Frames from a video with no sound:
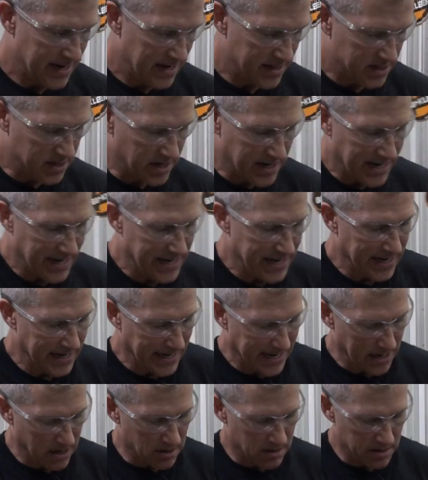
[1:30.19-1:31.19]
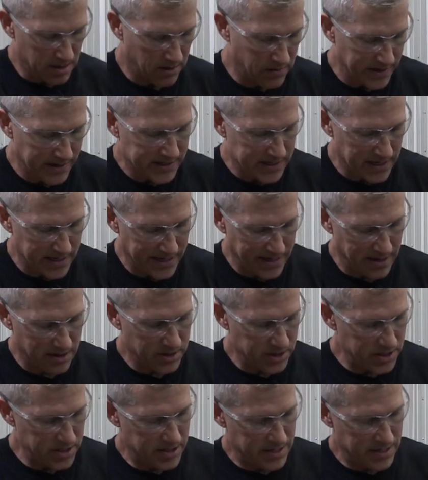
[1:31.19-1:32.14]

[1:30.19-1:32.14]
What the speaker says: That's a good idea to get all the grease out of here.